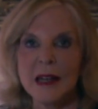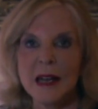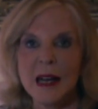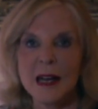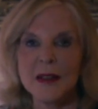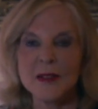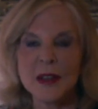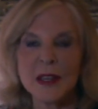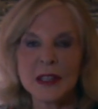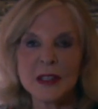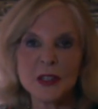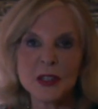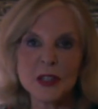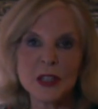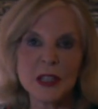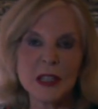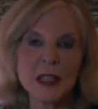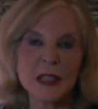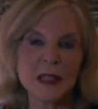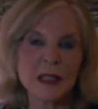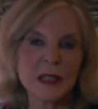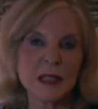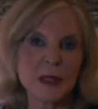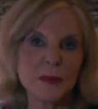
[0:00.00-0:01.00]
and then she
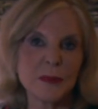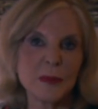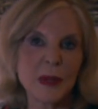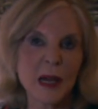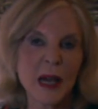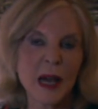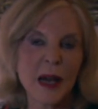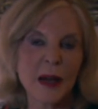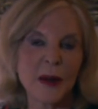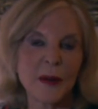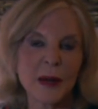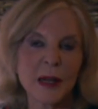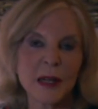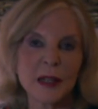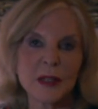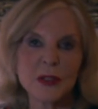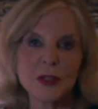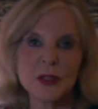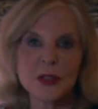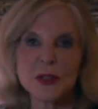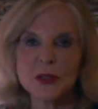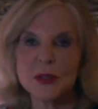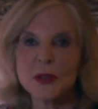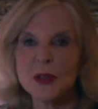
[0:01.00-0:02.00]
heard a meowing
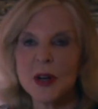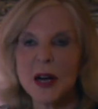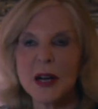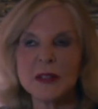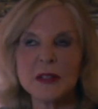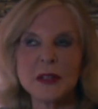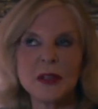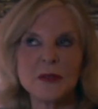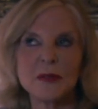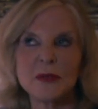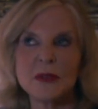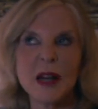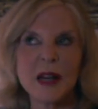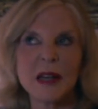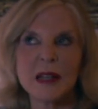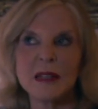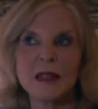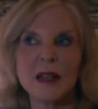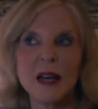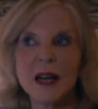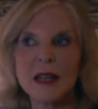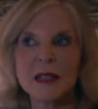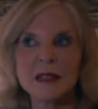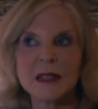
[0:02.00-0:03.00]
and she thought i don't
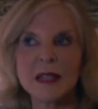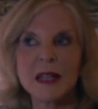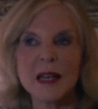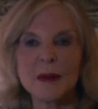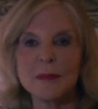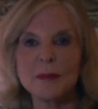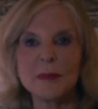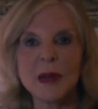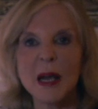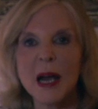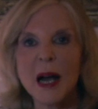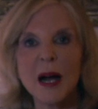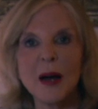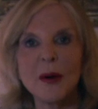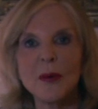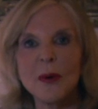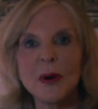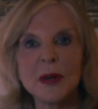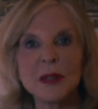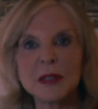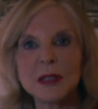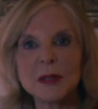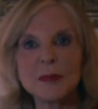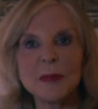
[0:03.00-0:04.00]
recognize that meow
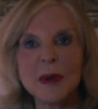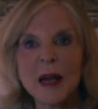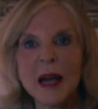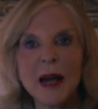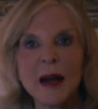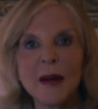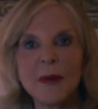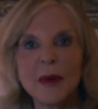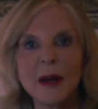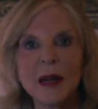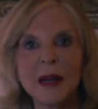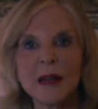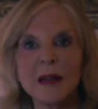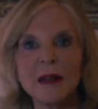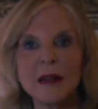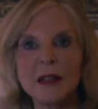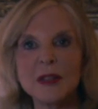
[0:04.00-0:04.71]
what's meowing